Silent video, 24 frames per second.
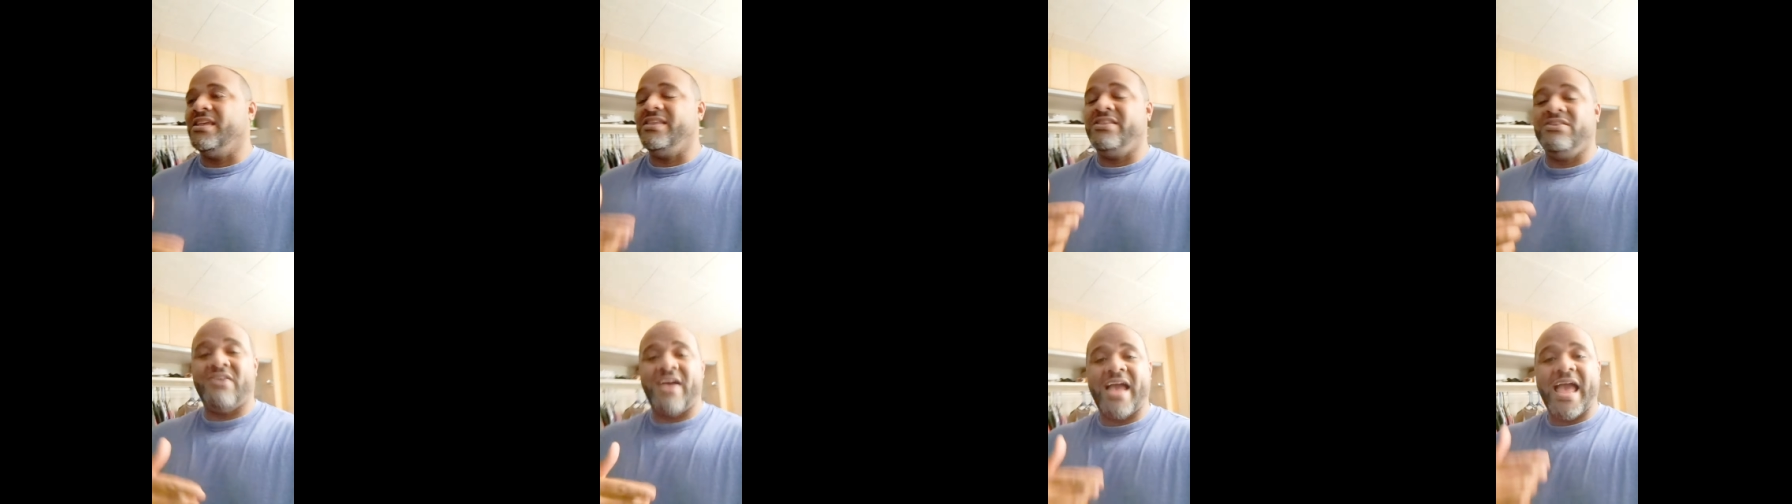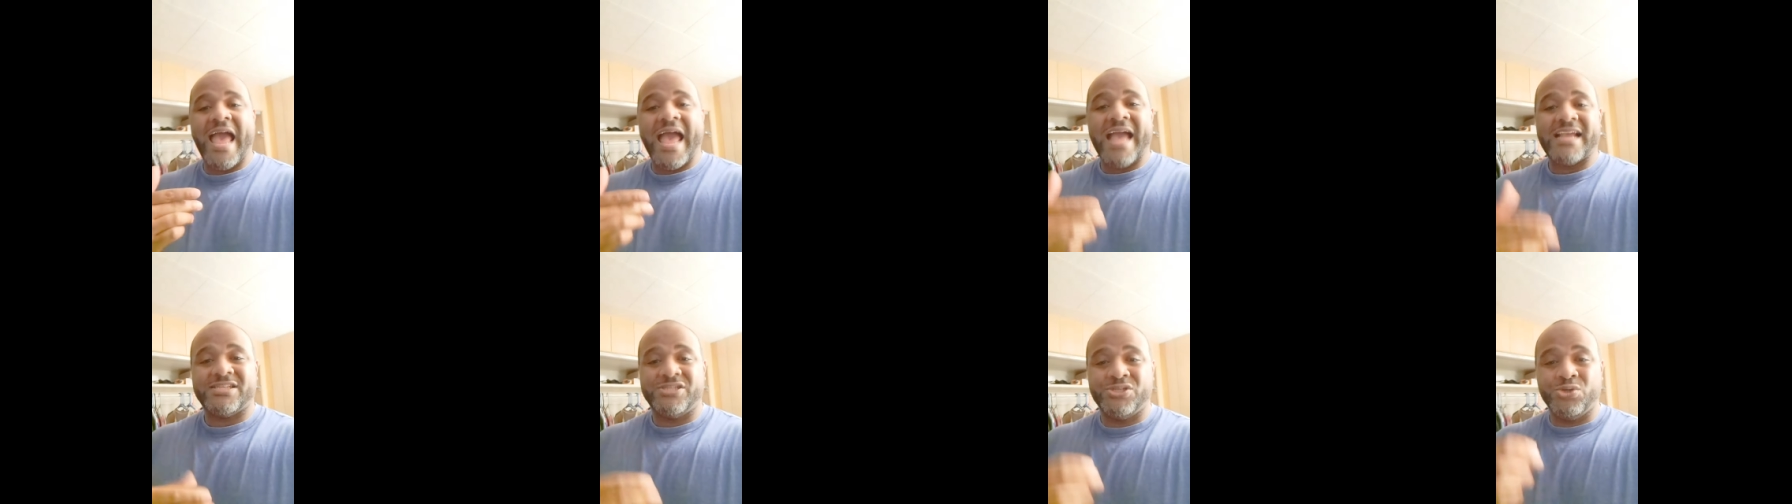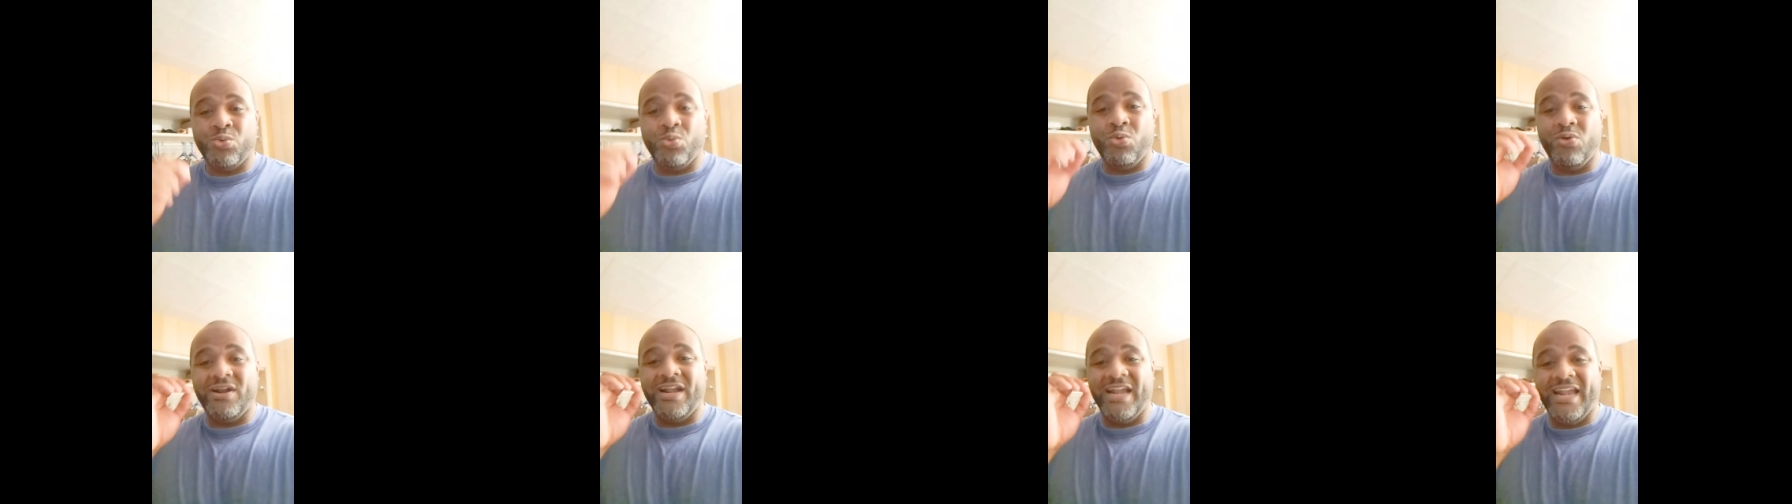your
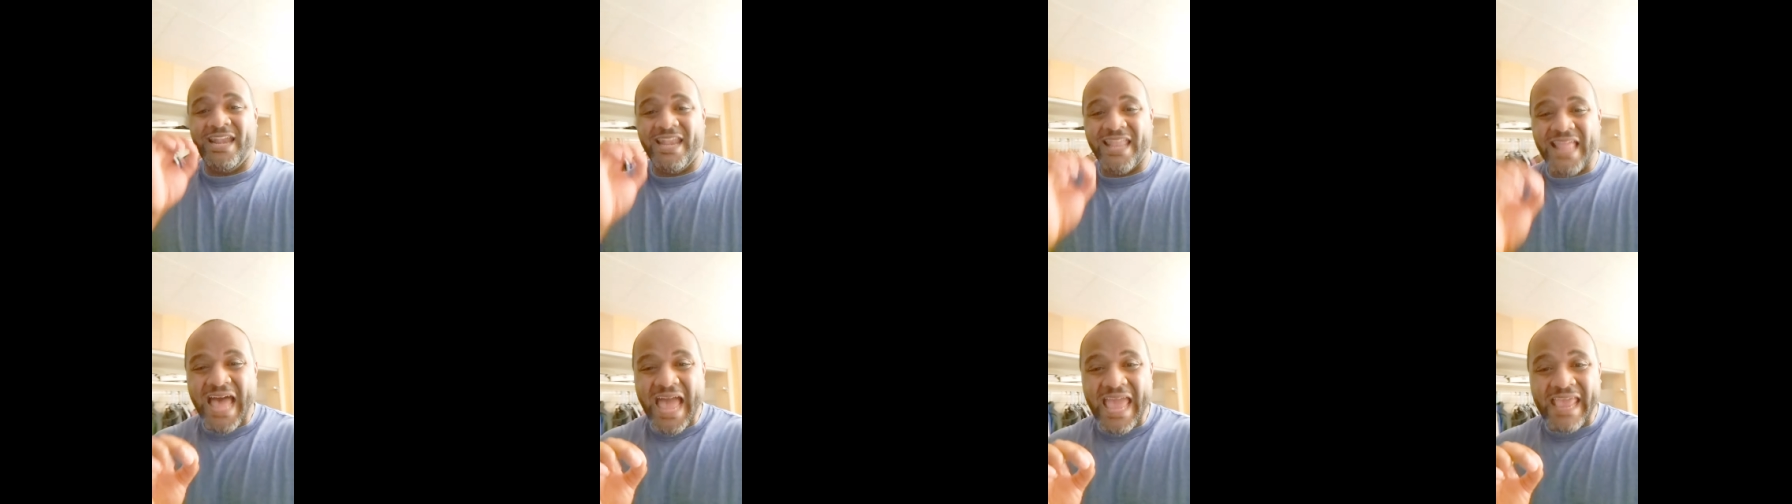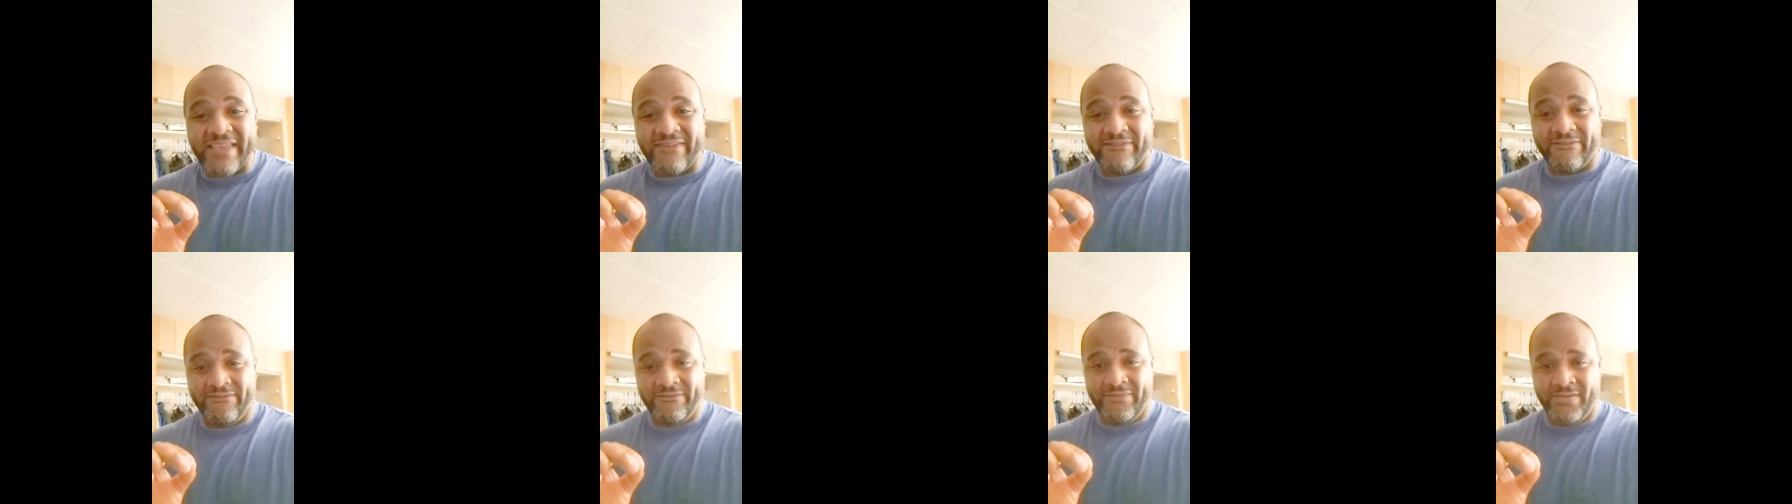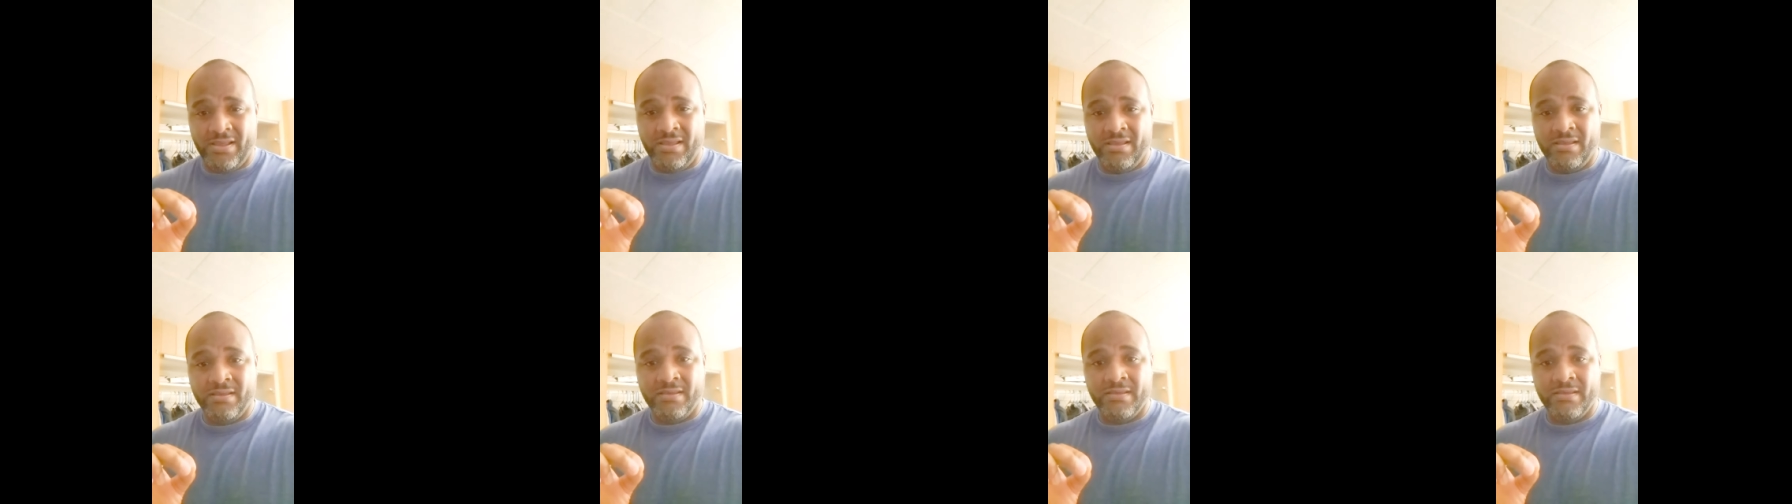actual life,